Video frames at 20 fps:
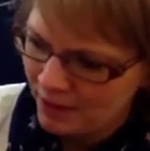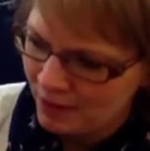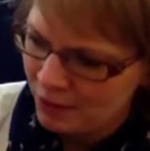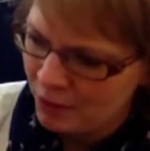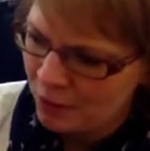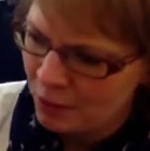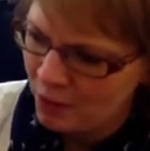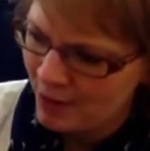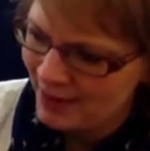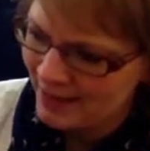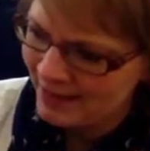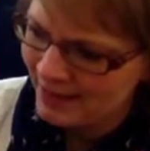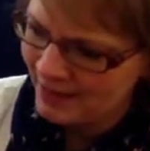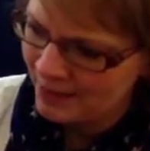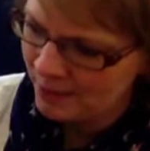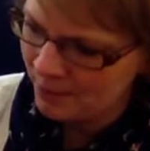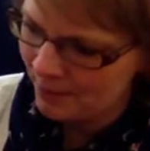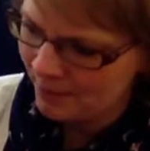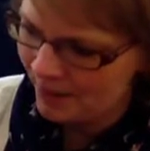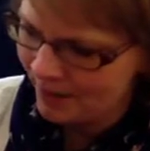The wind
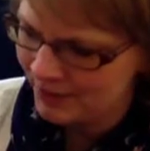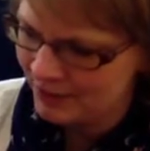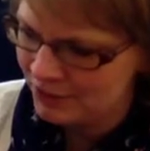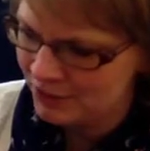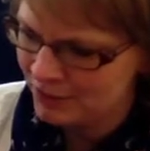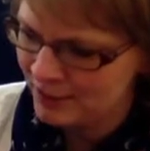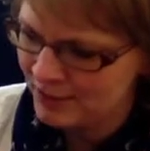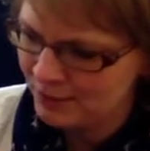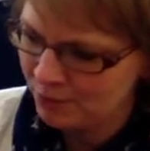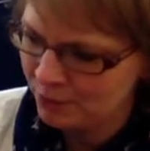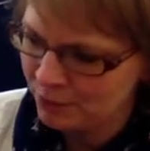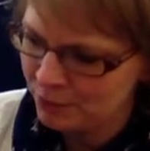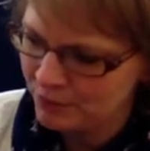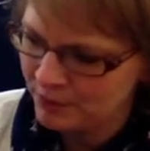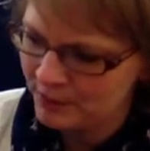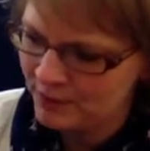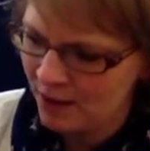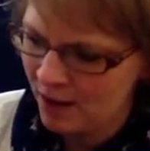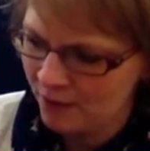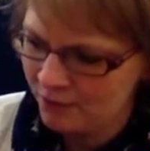in the pine trees blew
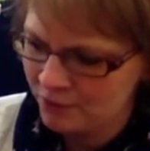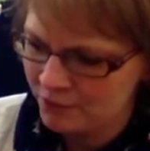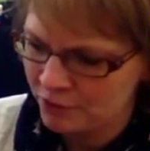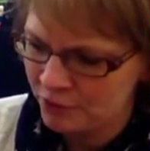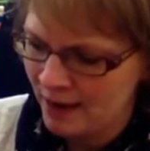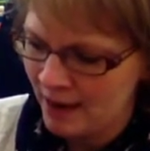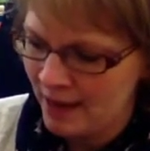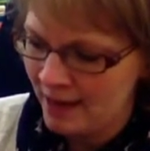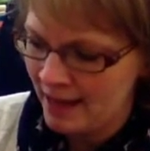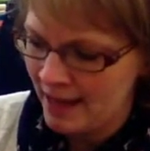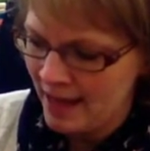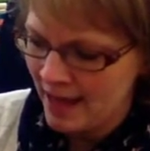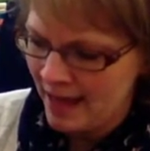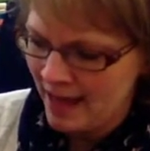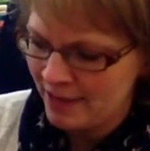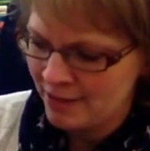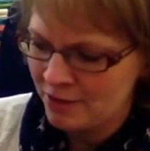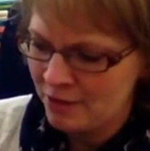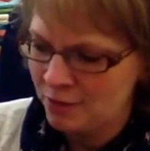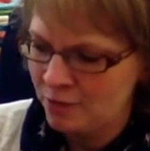soft gray,
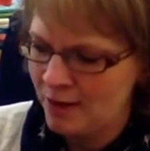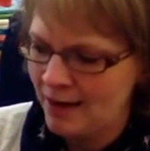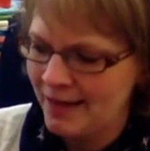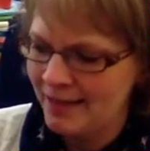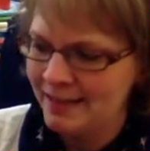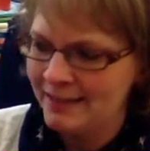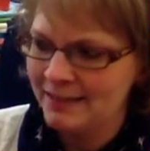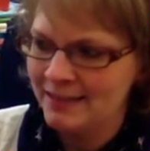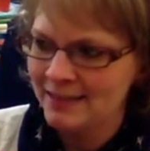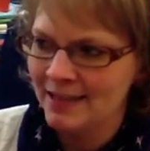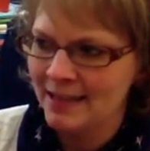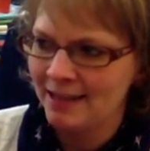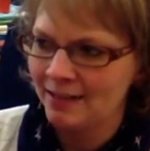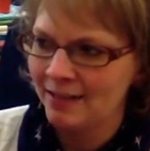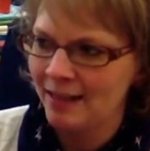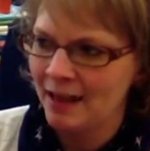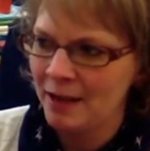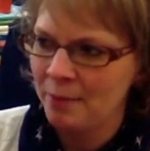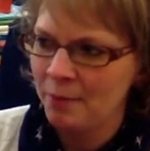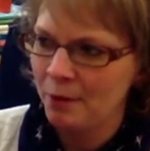and the rain sang
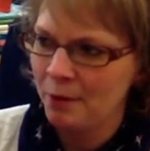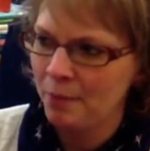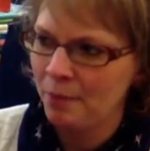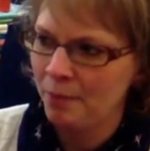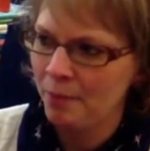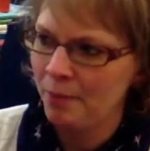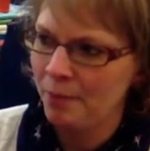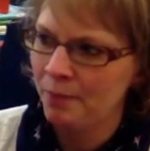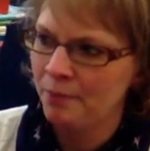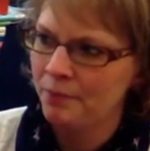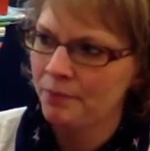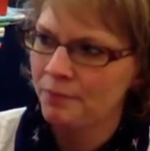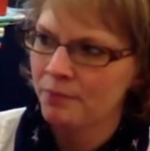light purple.